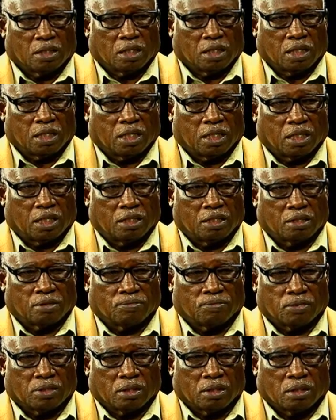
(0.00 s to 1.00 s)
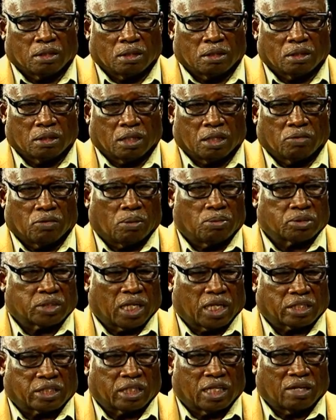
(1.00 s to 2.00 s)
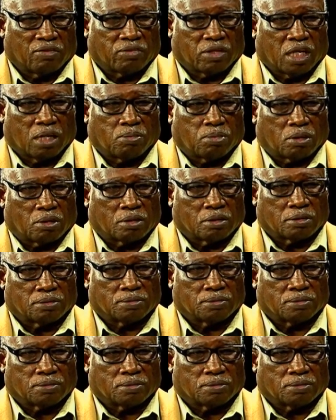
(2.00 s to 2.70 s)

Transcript: and almost like slave labor.